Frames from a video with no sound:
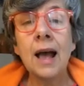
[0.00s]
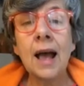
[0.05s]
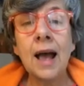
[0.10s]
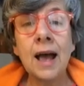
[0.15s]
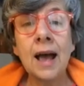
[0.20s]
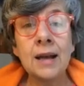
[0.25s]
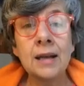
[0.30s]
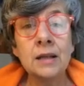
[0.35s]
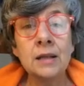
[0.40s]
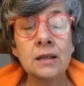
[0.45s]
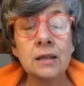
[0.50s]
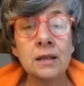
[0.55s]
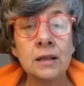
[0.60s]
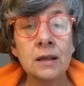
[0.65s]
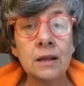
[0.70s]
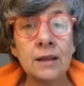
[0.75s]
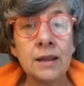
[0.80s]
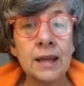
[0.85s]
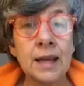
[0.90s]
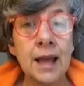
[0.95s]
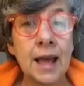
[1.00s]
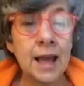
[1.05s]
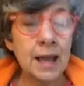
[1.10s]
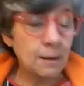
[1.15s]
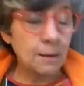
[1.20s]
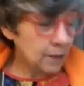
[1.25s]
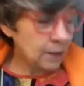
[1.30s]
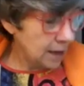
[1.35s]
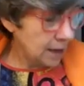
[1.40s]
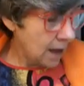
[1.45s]
And the
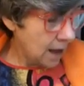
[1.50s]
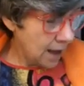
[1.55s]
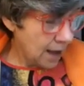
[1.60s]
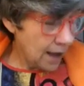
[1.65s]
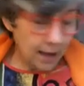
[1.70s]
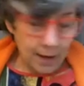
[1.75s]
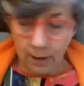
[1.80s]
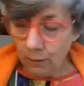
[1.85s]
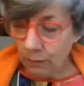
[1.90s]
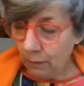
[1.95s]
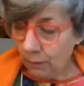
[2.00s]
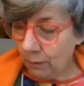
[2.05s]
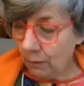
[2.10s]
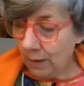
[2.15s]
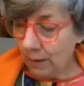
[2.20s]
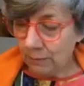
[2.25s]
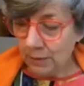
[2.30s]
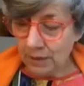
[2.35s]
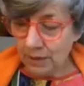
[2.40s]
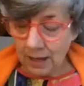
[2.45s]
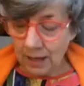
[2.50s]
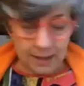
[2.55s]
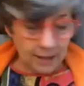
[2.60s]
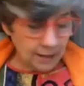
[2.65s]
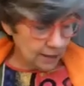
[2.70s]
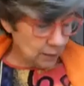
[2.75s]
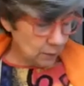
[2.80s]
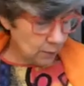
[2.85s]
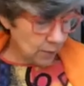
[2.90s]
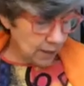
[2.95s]
Aiming High
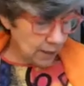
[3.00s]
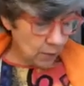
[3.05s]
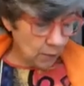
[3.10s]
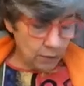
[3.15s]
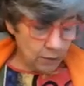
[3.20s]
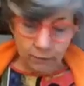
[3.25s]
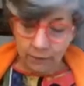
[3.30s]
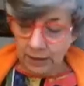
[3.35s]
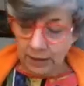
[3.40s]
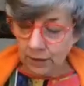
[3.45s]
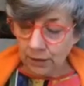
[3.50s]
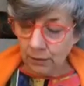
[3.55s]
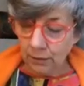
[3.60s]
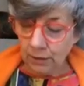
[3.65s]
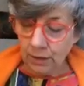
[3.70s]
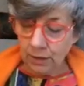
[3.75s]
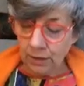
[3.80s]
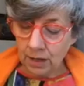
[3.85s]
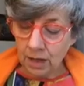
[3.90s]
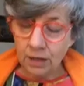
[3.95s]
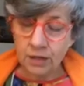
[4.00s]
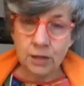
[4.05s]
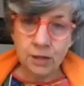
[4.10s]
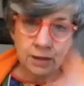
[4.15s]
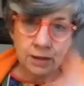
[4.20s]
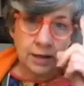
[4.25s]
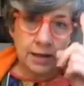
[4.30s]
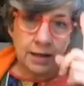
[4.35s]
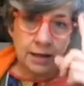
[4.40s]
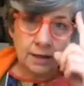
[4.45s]
website is where all the resources are.
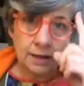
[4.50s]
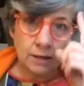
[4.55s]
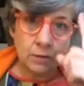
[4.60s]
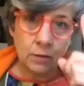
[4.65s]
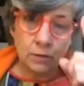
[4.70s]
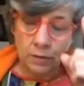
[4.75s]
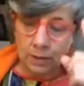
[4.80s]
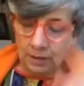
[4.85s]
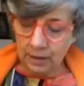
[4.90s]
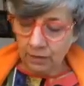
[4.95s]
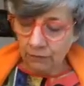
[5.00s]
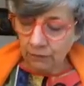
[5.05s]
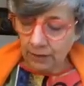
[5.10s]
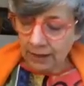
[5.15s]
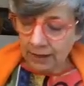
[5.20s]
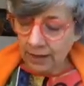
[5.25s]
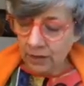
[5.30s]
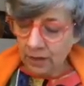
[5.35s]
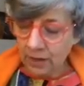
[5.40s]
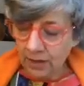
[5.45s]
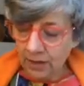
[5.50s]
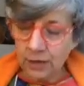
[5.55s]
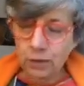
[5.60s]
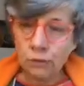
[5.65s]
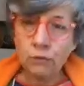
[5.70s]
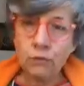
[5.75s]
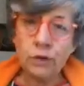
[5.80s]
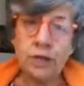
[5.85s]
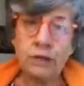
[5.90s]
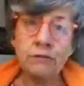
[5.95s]
So the link to
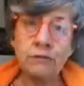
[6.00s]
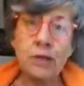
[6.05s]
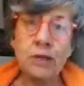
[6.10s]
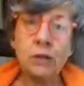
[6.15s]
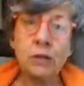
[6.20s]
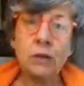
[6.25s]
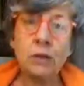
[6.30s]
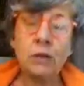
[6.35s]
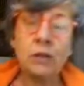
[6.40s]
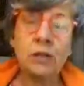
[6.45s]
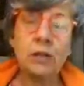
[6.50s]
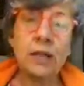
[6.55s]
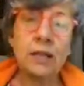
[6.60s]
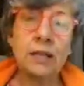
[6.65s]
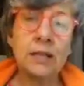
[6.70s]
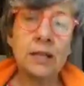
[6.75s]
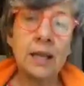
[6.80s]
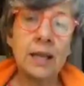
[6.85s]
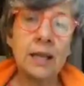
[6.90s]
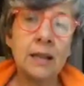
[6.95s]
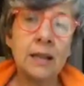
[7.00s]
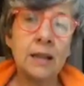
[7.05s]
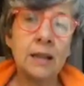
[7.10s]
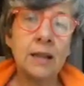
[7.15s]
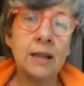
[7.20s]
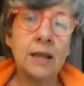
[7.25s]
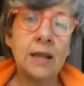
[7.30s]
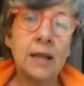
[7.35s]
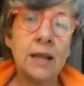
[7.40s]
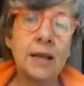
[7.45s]
this resource is
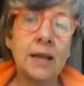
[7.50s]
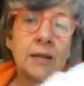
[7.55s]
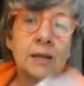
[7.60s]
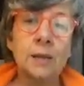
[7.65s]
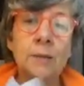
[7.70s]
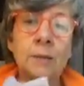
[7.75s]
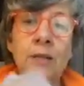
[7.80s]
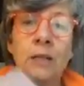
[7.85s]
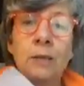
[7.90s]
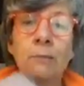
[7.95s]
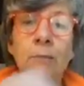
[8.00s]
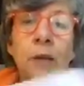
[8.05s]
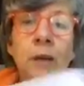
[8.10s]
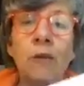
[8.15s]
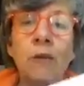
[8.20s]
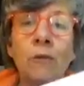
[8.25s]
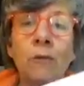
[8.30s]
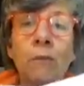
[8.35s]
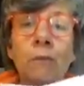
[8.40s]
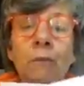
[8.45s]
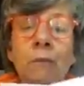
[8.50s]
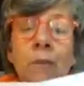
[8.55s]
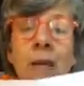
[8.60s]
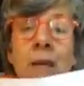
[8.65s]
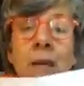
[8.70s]
in the announcements above.